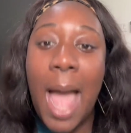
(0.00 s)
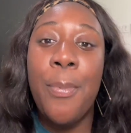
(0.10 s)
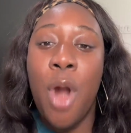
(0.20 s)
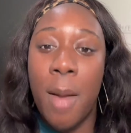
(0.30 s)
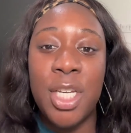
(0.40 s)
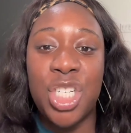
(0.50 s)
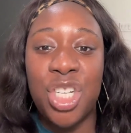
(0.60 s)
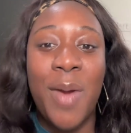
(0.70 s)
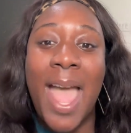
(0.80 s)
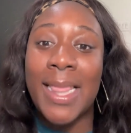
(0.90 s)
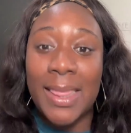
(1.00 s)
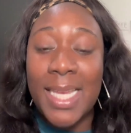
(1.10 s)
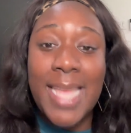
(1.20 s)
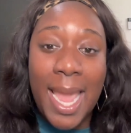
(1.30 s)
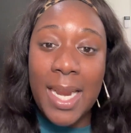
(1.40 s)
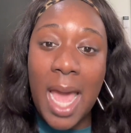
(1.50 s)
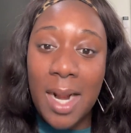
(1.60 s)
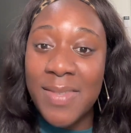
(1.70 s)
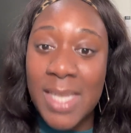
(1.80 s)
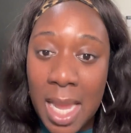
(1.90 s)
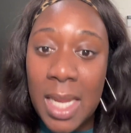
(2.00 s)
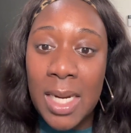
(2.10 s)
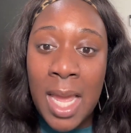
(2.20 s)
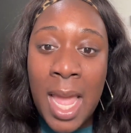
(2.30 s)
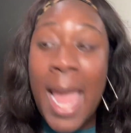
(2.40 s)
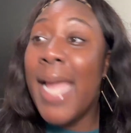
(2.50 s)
at least 8 out of 10,